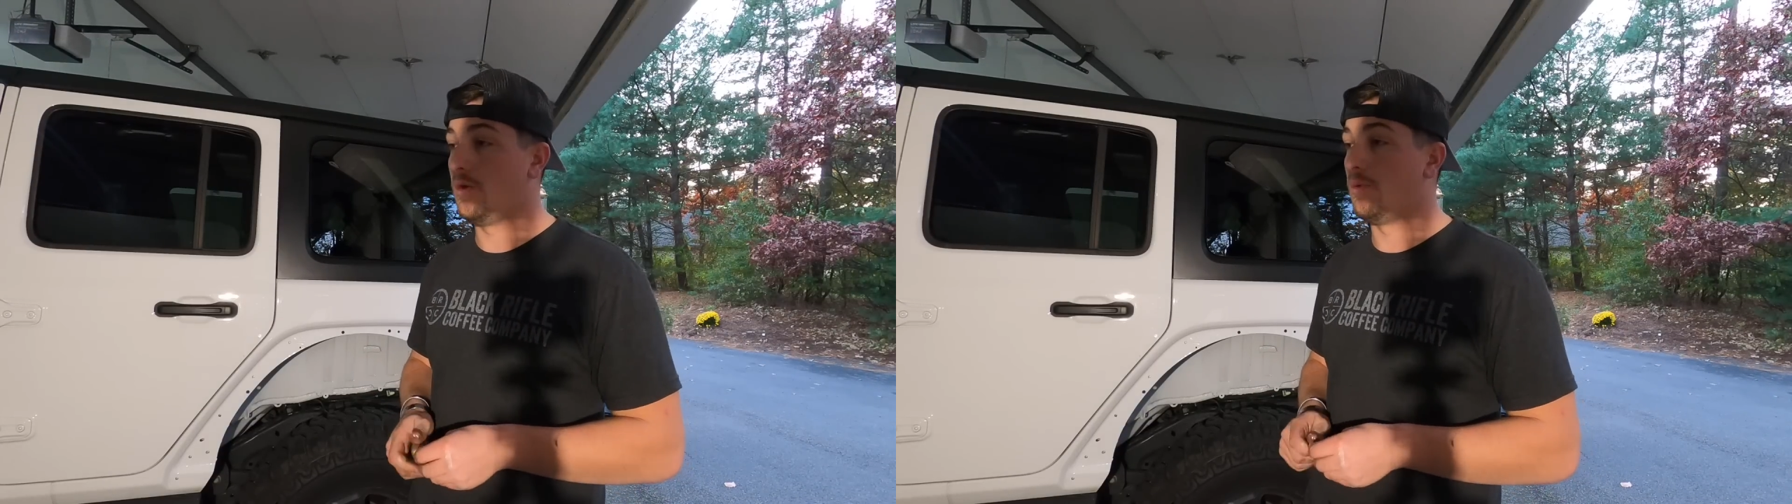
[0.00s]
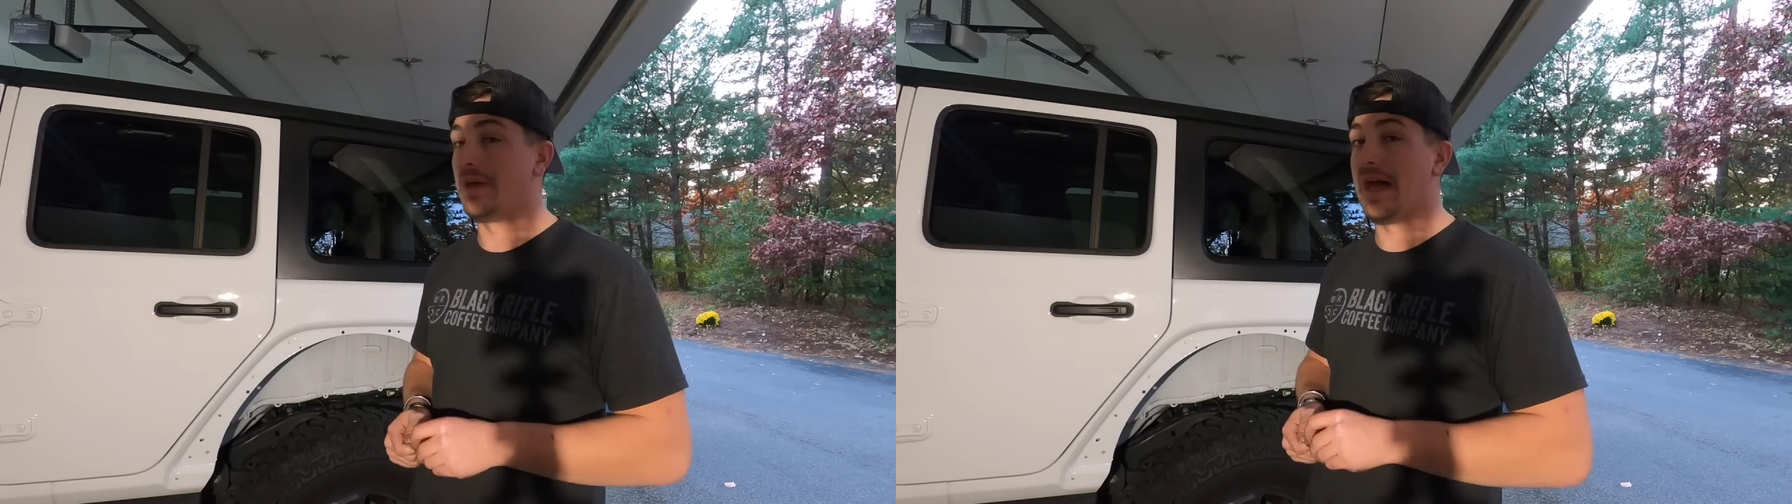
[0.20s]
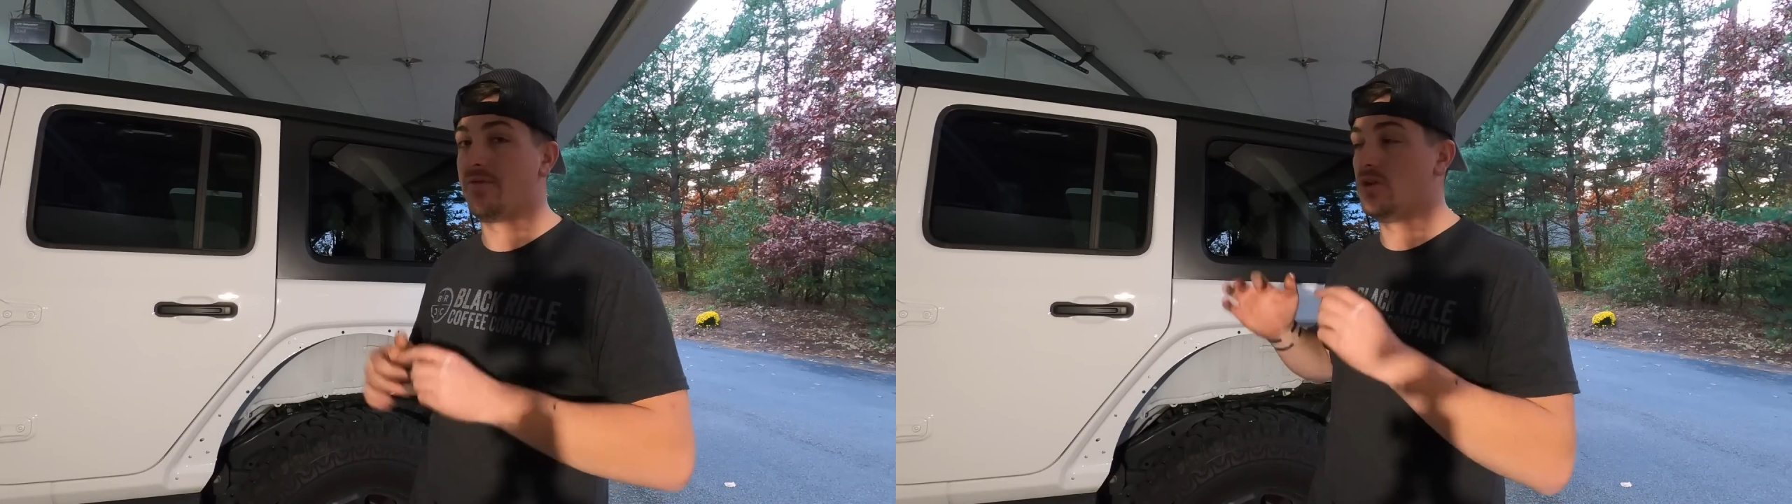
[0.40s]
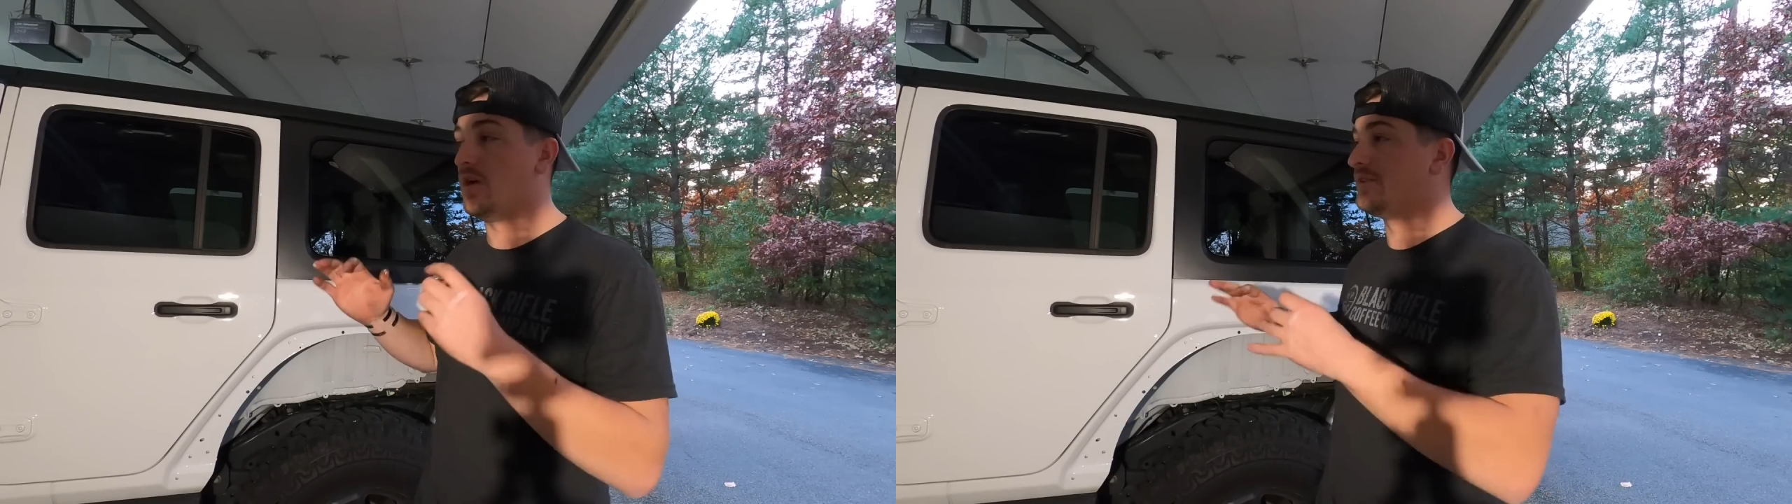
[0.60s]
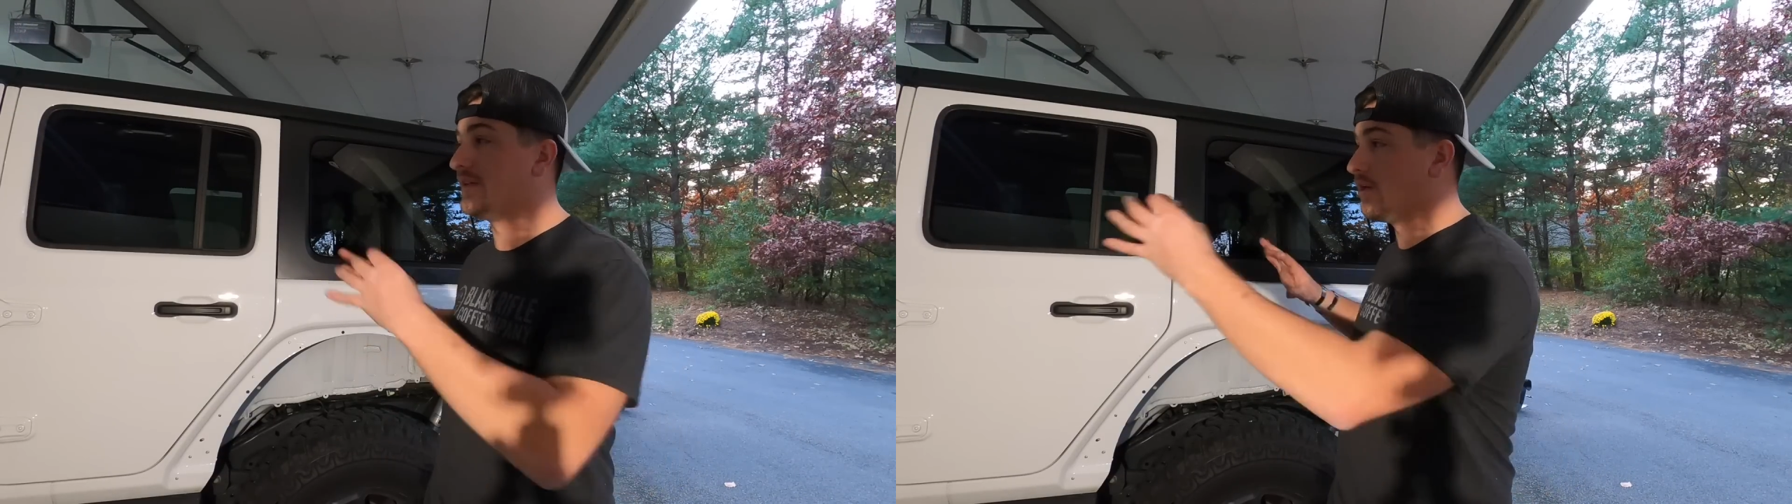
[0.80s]
But we have
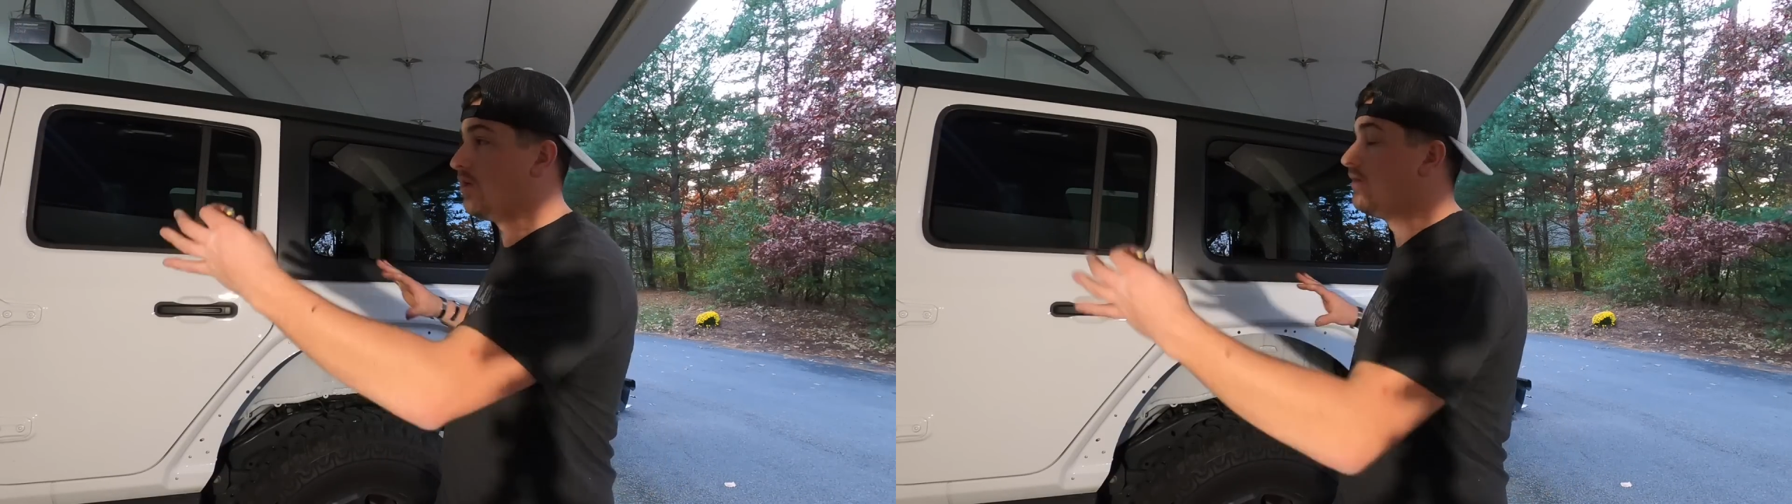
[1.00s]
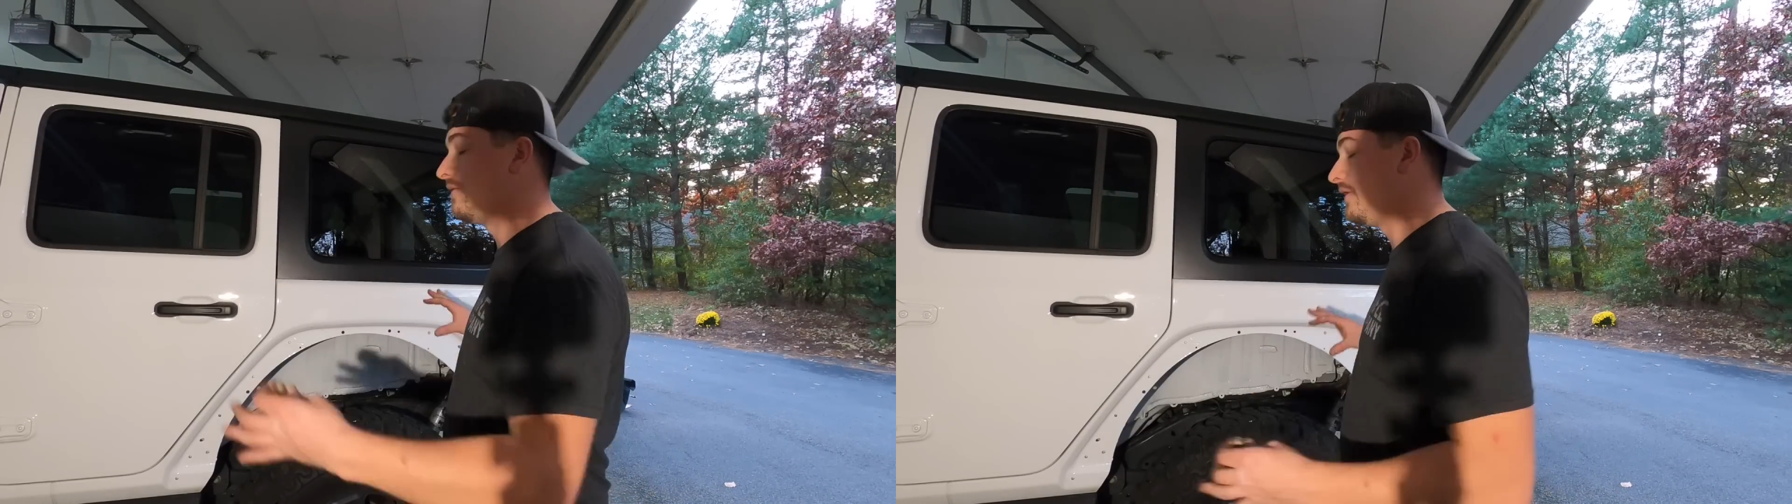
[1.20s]
enough to get all the